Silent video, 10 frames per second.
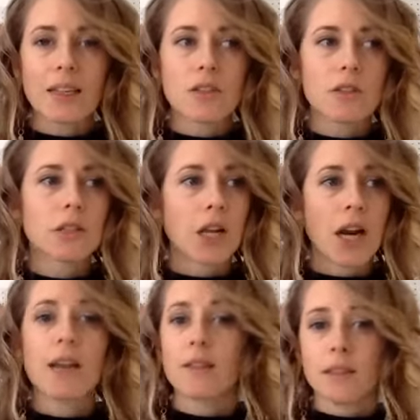And so I was like, all
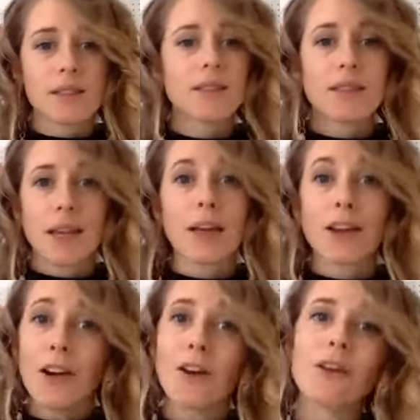right, this thing has got to
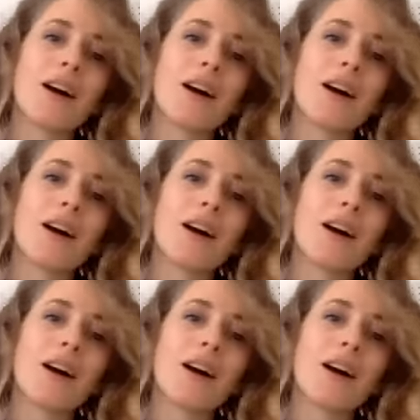go.